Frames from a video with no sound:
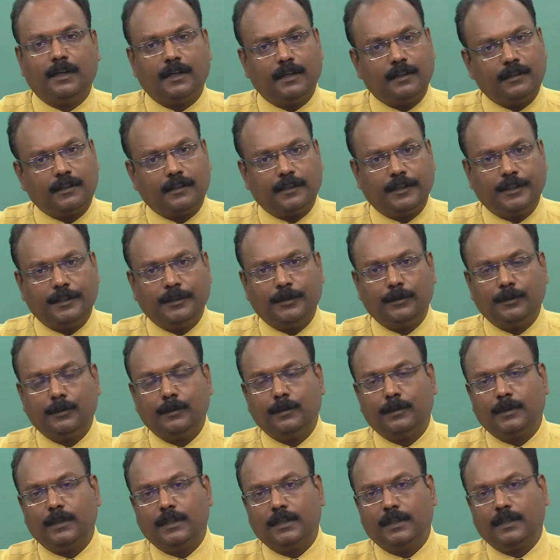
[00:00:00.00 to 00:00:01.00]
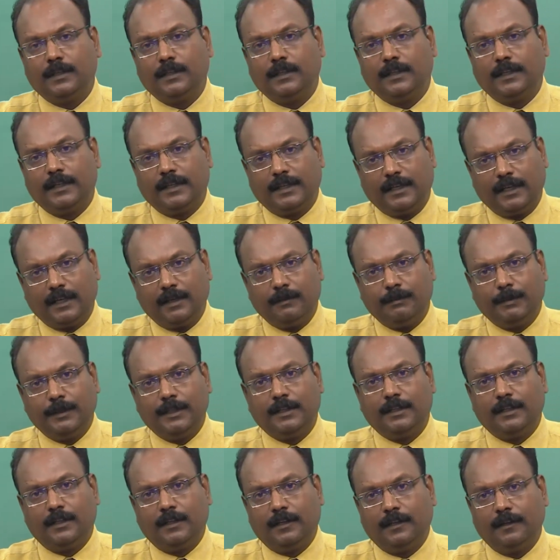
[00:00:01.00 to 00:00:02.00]
I will try to do that, it can be
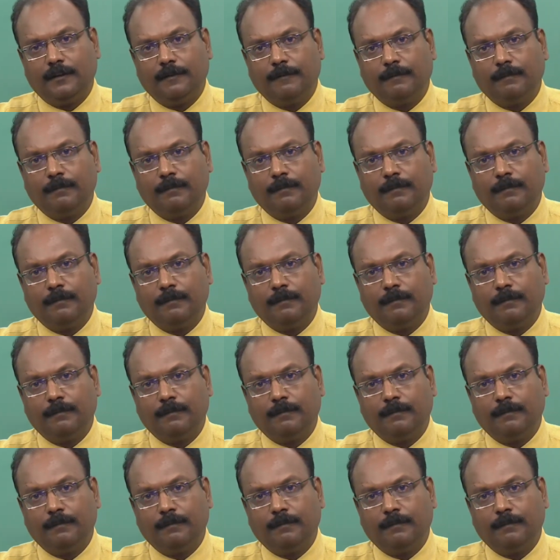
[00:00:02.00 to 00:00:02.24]
done,